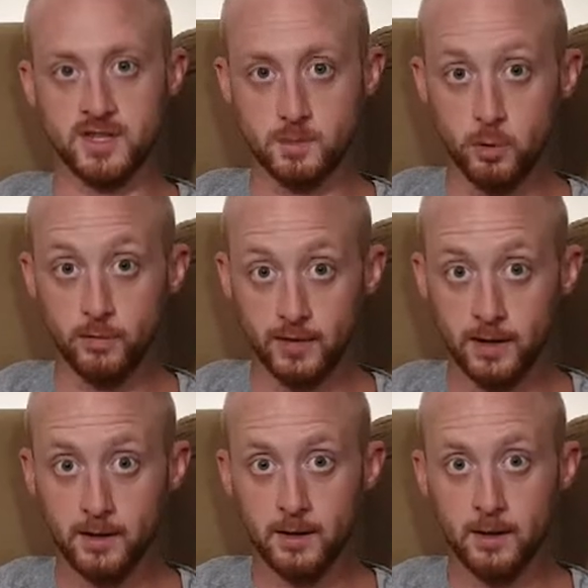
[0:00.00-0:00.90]
this
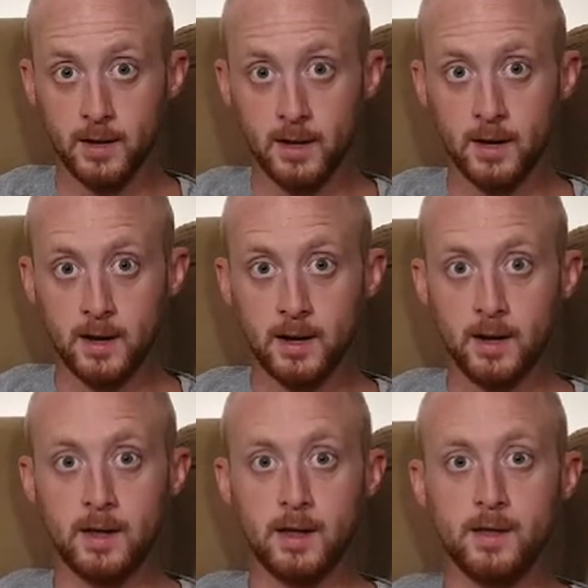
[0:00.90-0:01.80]
movie.
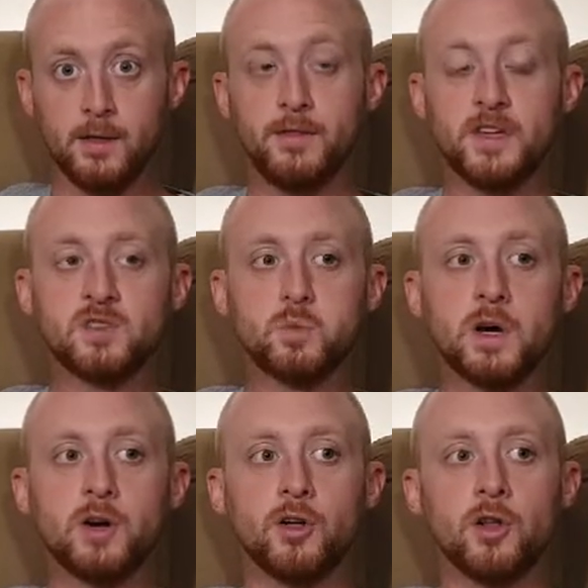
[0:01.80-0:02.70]
This
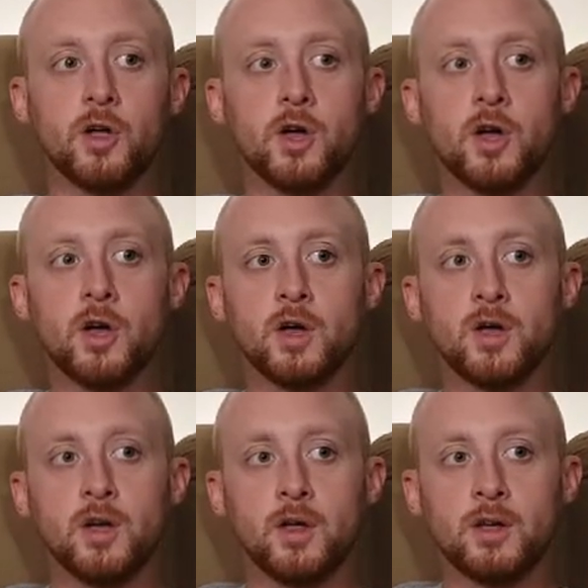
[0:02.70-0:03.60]
will
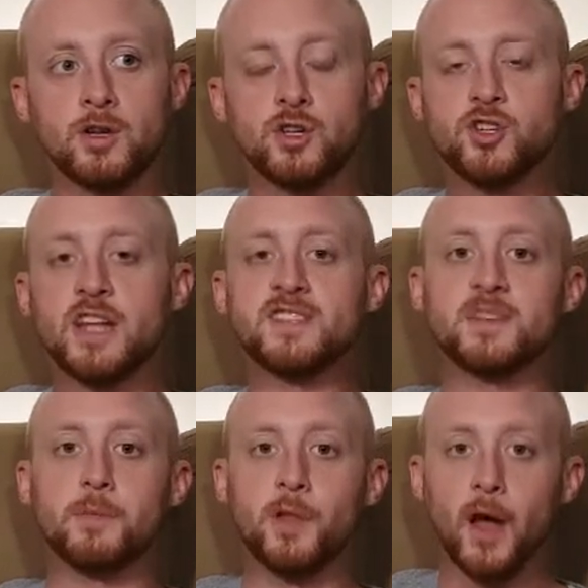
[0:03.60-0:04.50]
shed
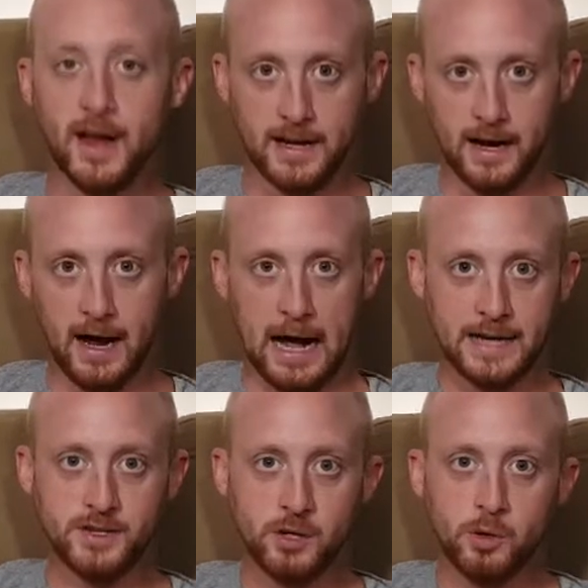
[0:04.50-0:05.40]
some light
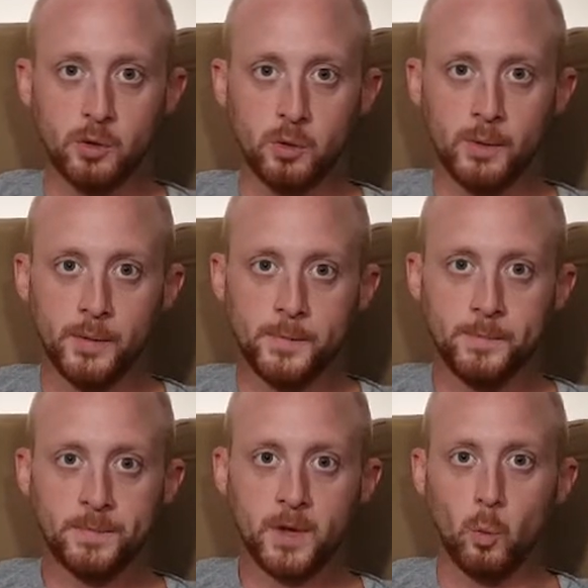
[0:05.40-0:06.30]
onto
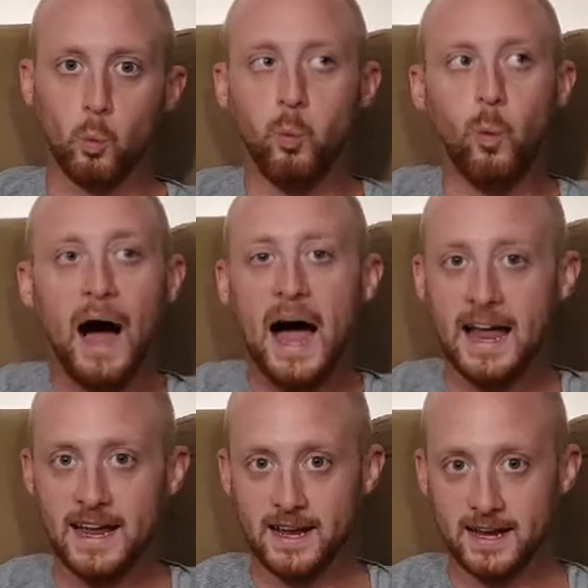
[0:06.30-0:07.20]

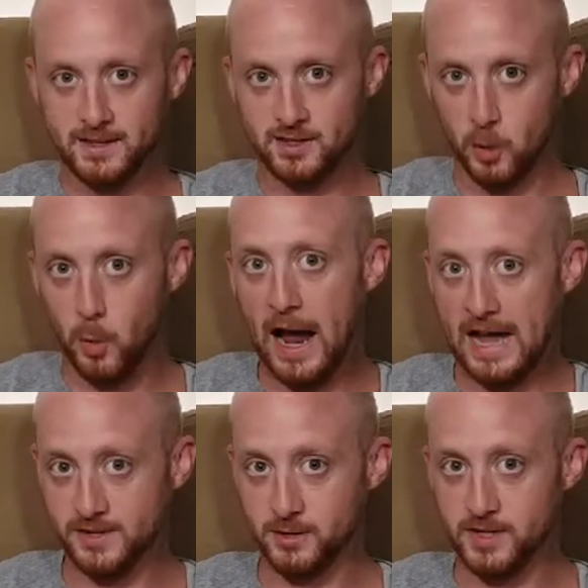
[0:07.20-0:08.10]
why it's so
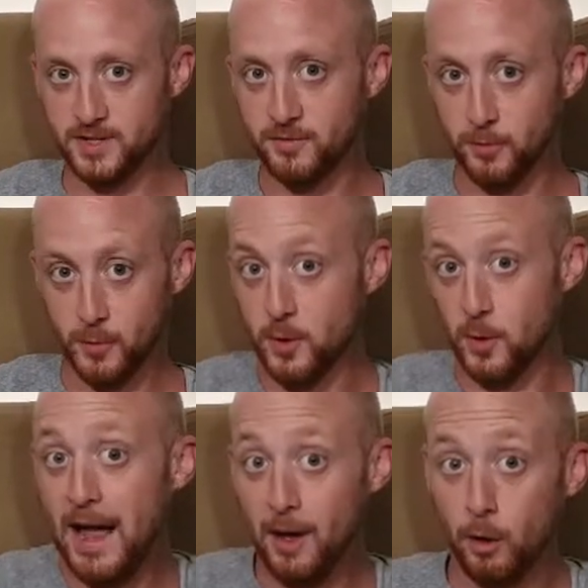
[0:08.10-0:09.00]
hazardous for
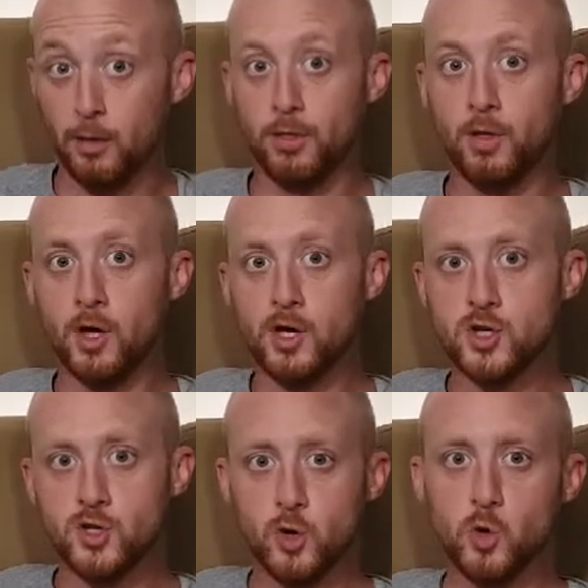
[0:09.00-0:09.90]
your health
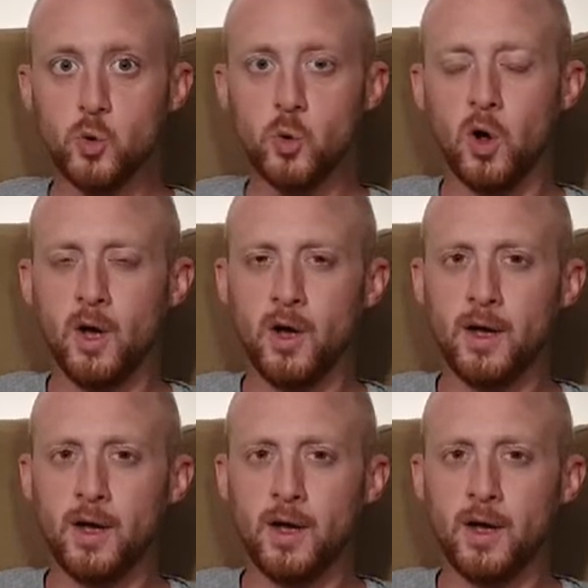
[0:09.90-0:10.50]
to